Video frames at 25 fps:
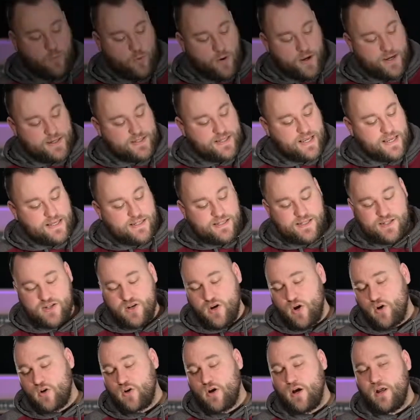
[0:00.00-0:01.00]
wise, it's
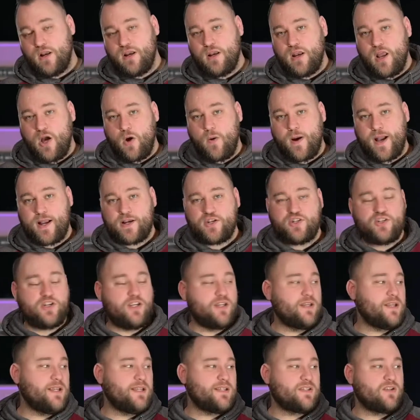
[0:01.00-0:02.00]
not got a low
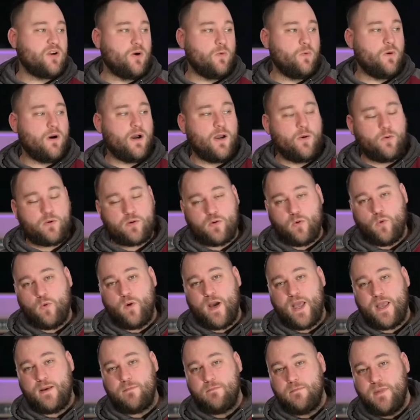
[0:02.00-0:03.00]
action, it's got what I would call
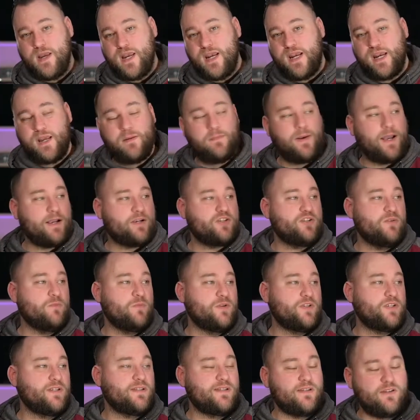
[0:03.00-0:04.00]
a medium action,
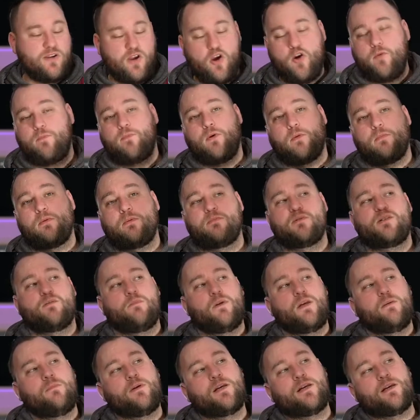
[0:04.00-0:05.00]
which is no problem to
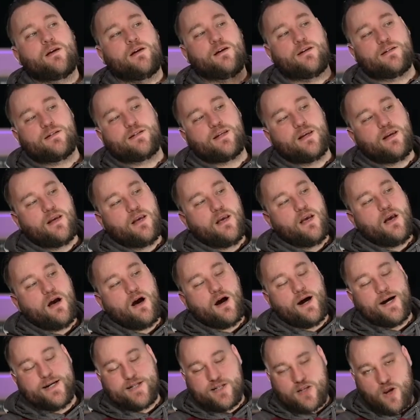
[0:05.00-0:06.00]
me because
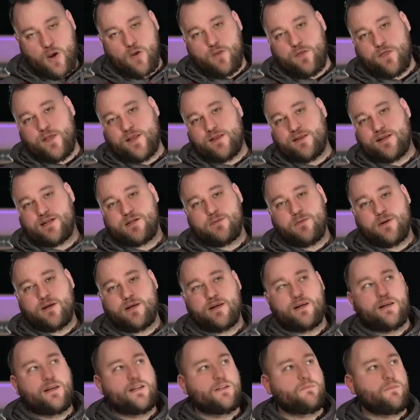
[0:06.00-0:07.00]
I don't think this
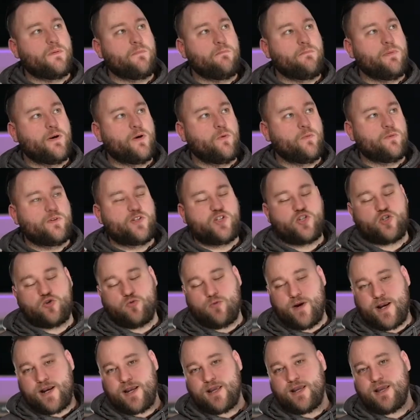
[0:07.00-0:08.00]
thing has been built with
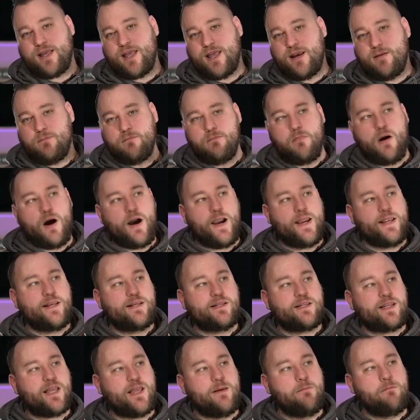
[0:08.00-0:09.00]
shredding in
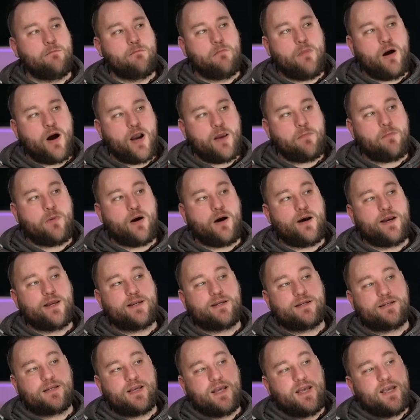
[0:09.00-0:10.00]
mind. In my
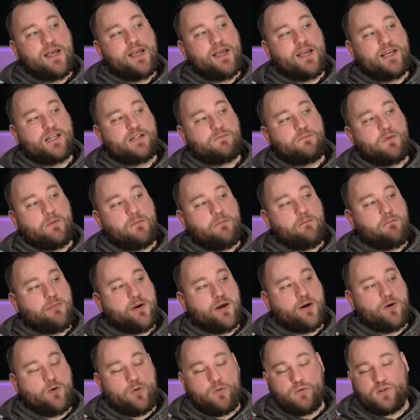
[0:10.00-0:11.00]
mind, it's been
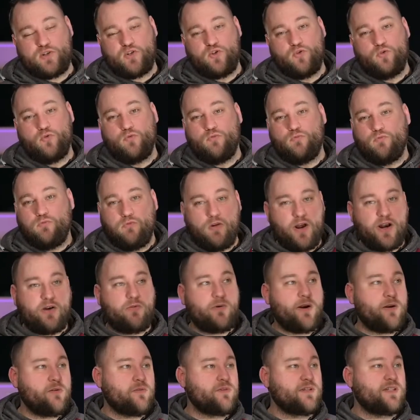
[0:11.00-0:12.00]
built to run
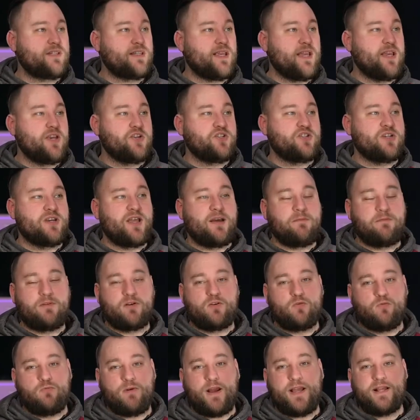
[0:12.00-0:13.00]
around on stage and have a
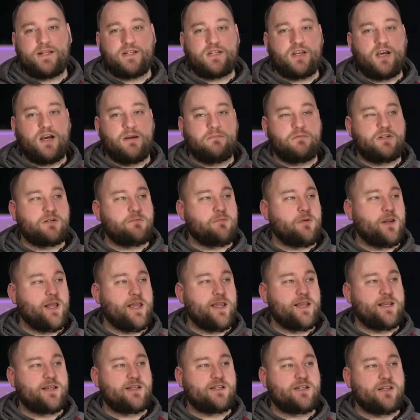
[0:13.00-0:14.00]
great time just
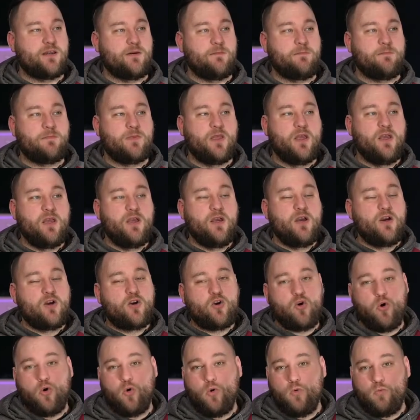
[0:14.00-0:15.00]
playing some
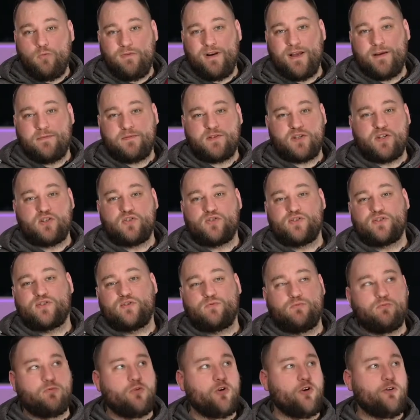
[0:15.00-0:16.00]
cool riffs and just
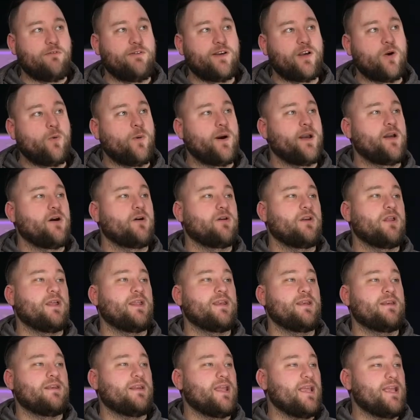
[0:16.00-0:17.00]
grooving away on,
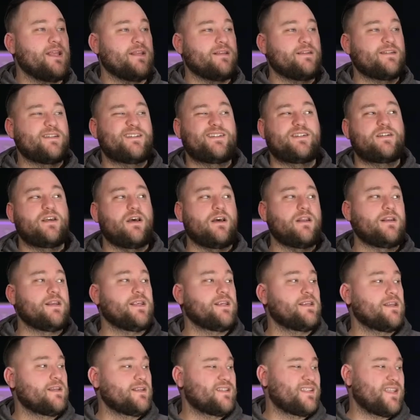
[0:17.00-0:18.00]
and it certainly
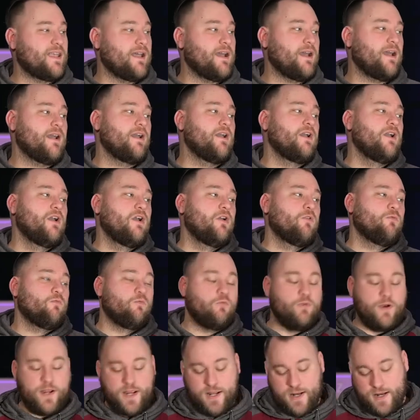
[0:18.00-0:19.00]
does that
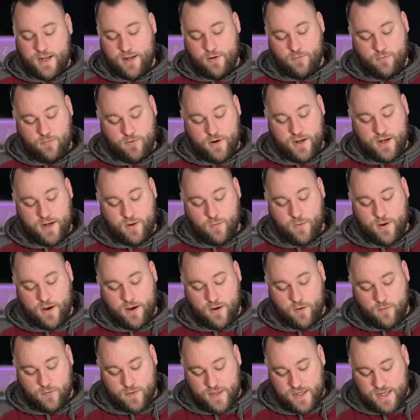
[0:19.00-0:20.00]
really, really
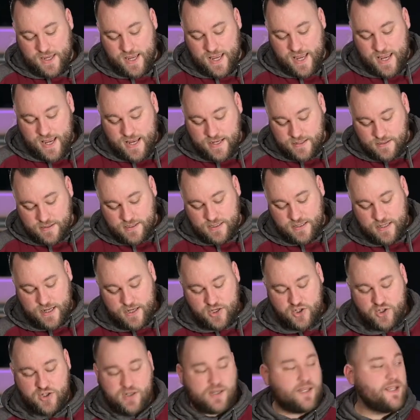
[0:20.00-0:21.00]
well. The
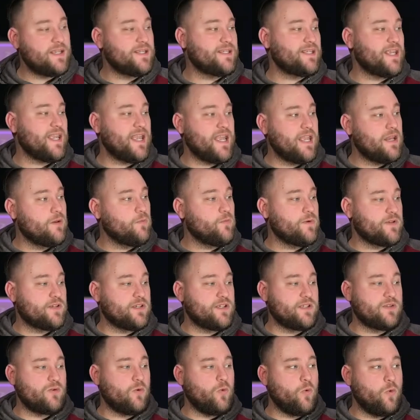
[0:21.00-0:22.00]
intonation is in, which
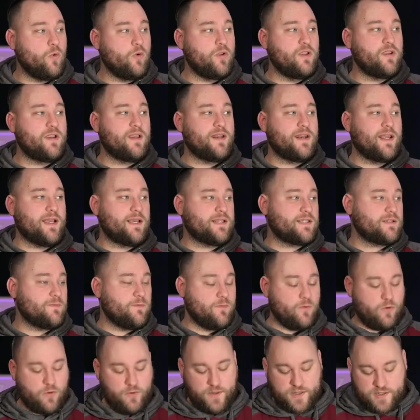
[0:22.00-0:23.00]
is all you can ask
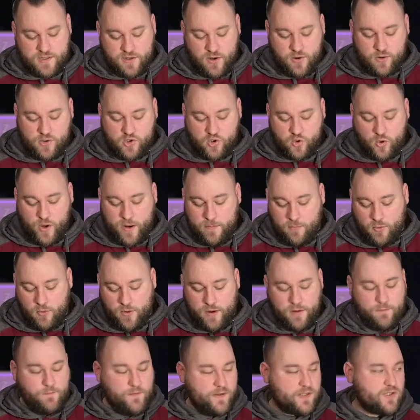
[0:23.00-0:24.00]
for. There's no tremor or
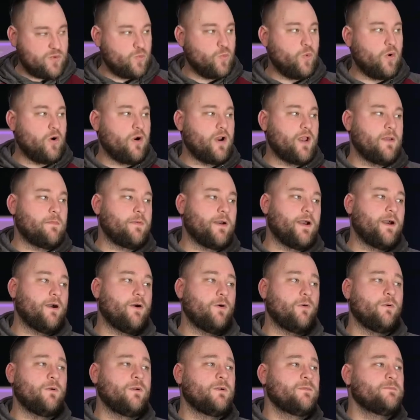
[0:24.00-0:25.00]
anything to worry
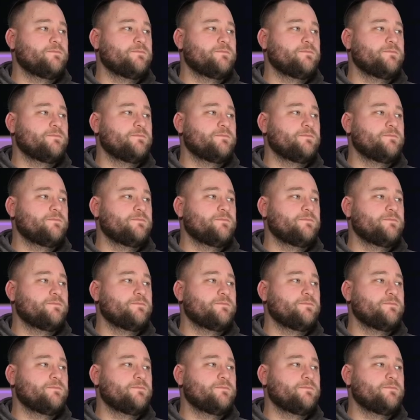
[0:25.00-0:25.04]
about.